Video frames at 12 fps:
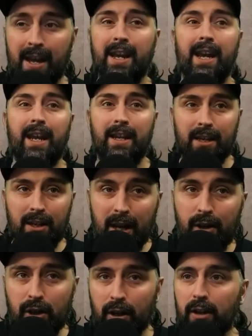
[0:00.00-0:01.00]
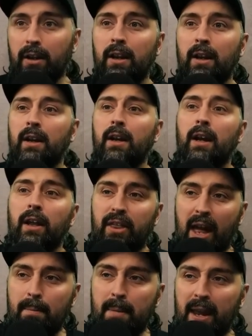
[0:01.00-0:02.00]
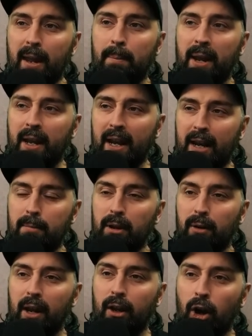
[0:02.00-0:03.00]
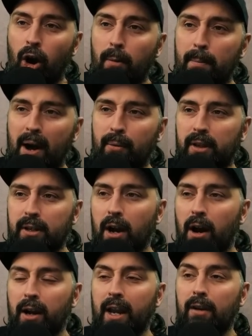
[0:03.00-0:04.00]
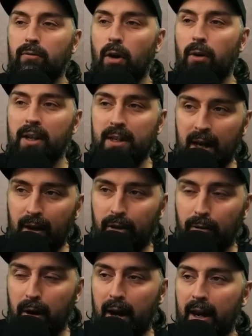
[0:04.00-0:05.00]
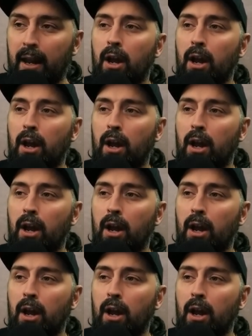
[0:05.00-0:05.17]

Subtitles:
In addition, then may pick an enemy unit in combat with a target and roll a d3.